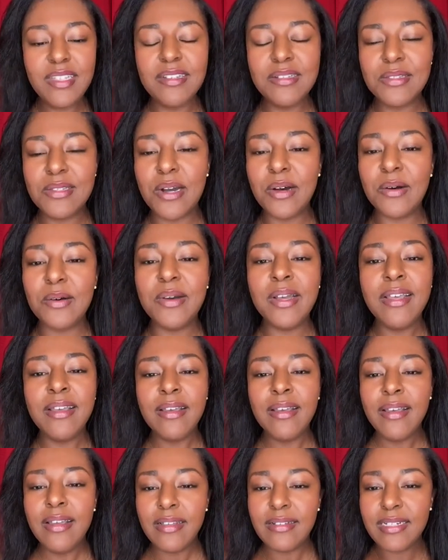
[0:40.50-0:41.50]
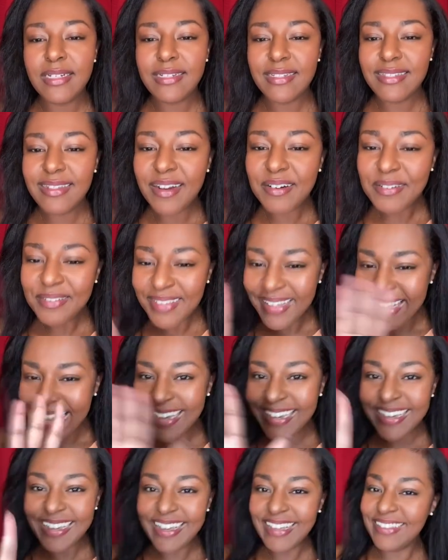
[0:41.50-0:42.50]
So
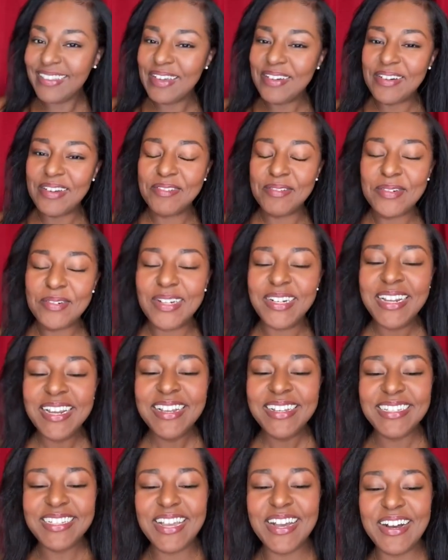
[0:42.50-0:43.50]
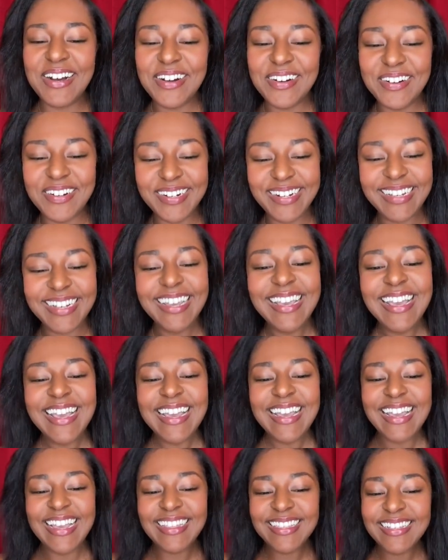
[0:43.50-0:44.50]
hello everyone. So
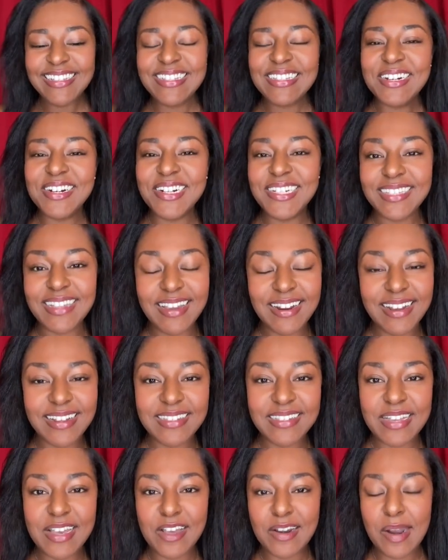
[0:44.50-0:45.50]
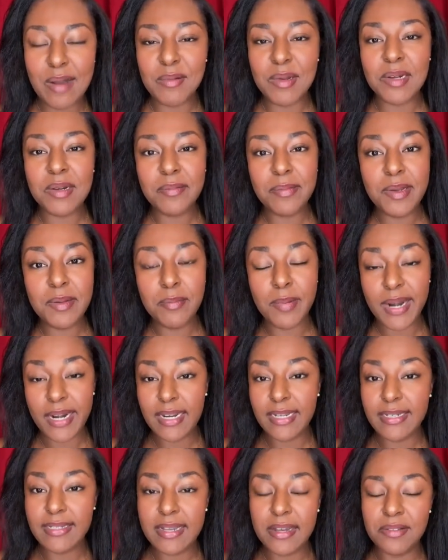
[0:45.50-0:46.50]
in this series, like I said, I'm going to be
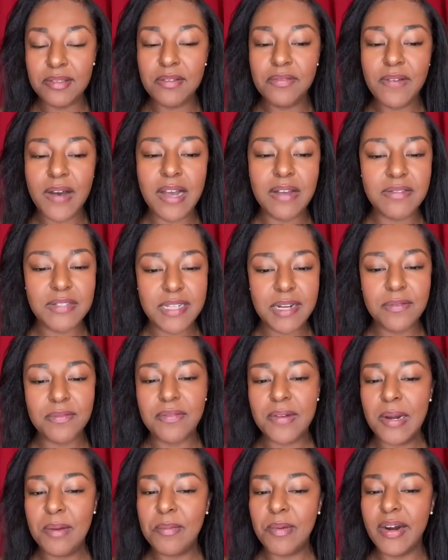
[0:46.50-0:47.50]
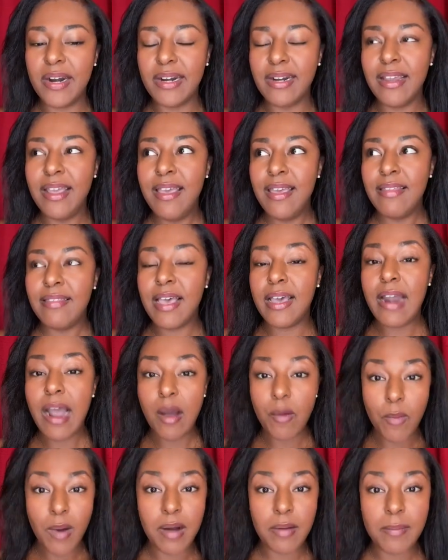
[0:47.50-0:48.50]
breaking down the 5-step framework that
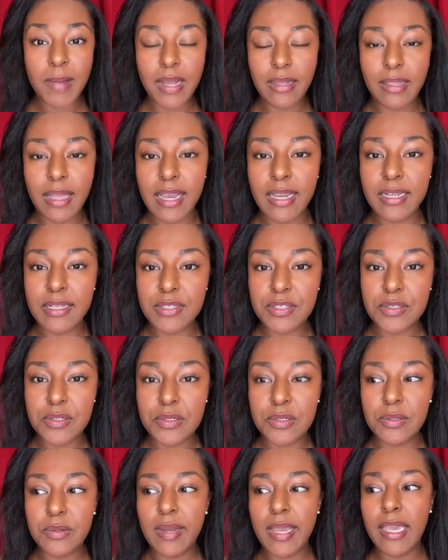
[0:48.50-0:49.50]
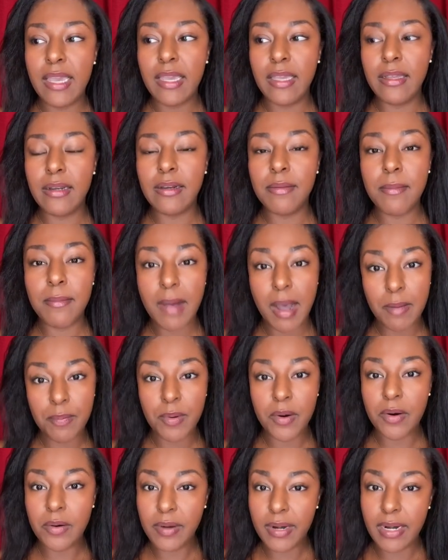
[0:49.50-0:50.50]
I walk my clients through in my
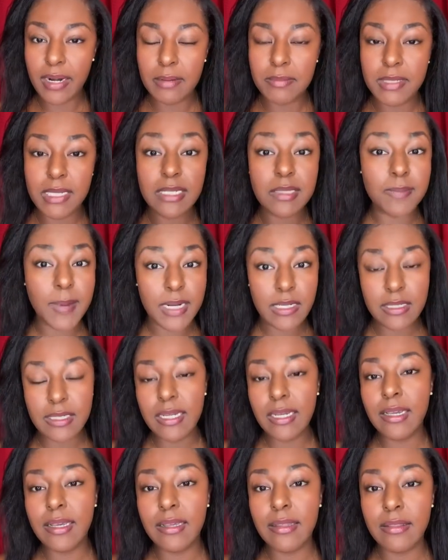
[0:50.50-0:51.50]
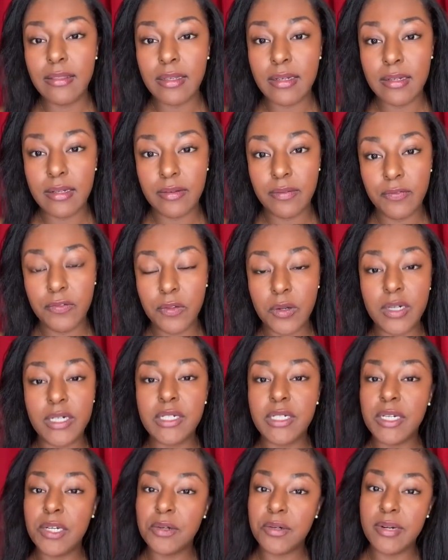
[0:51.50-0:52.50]
programs, especially in the
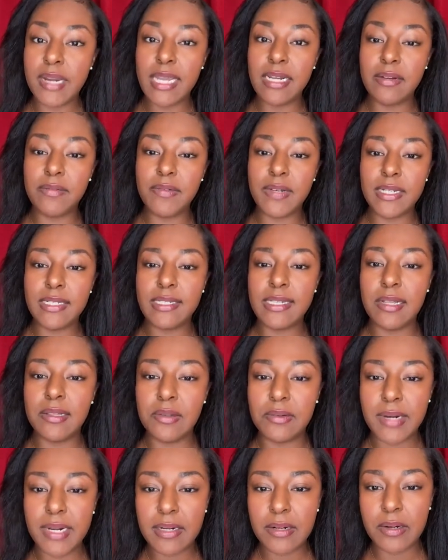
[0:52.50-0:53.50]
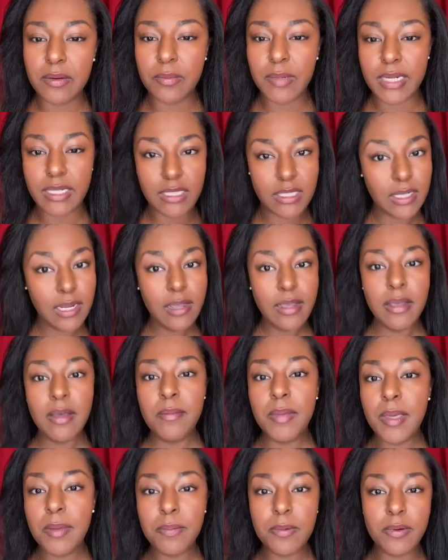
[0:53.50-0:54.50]
Flourishing Creative Accelerator, which
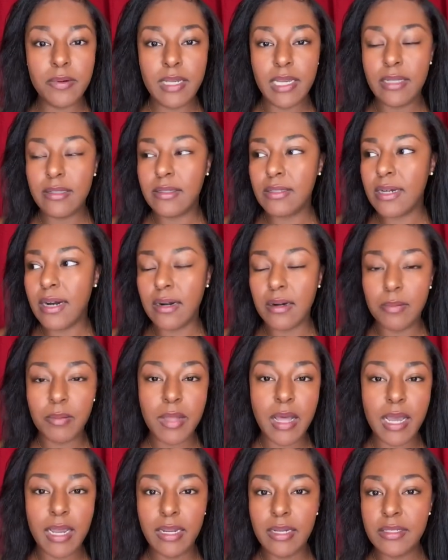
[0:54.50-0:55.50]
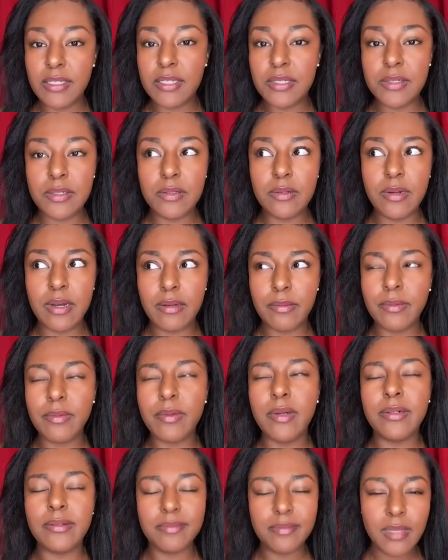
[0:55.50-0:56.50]
people can start applying to.
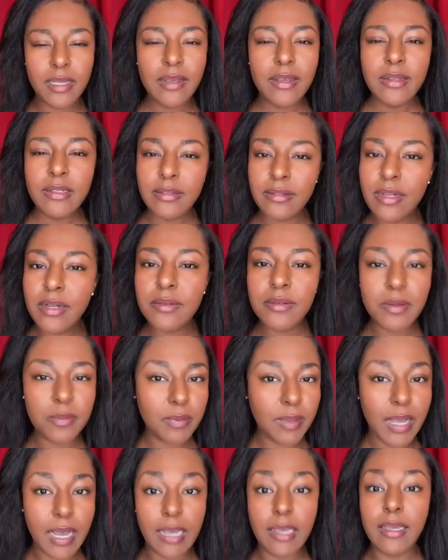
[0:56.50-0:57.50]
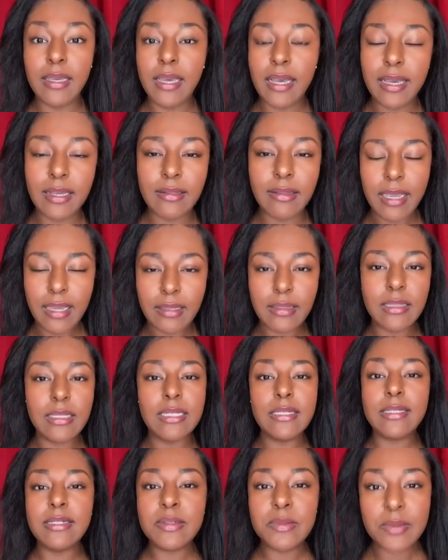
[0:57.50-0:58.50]
Well, don't apply yet,
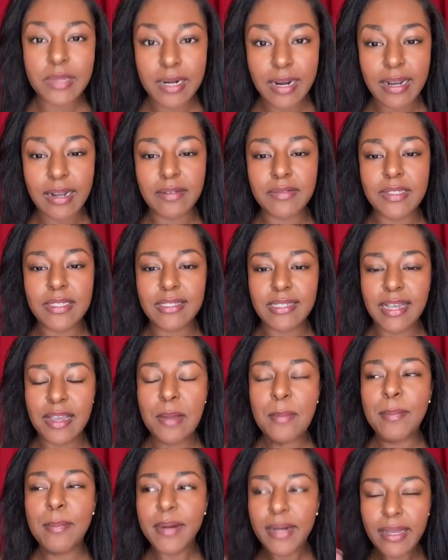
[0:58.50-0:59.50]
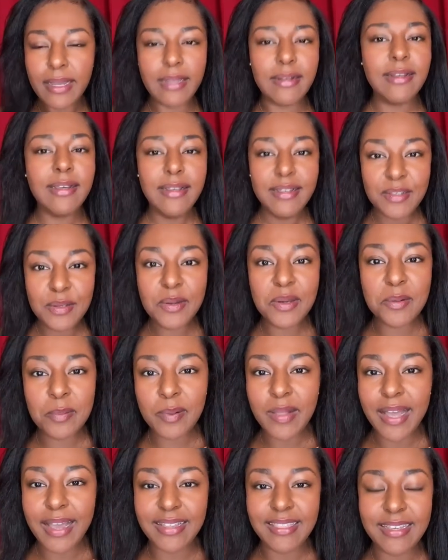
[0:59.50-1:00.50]
listen to what I have to say, but you can
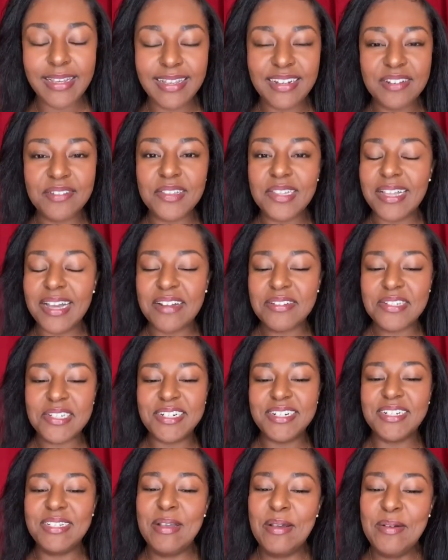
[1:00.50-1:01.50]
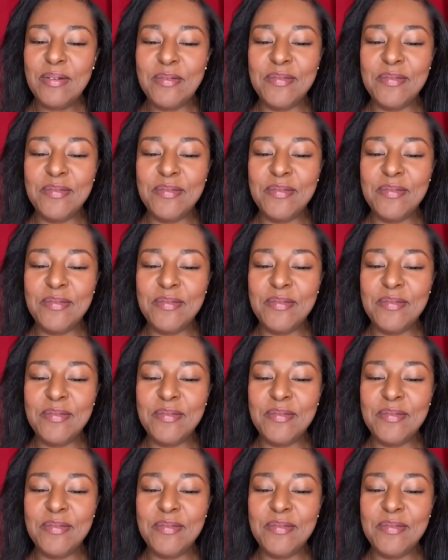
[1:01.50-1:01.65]
apply at the end of the live series.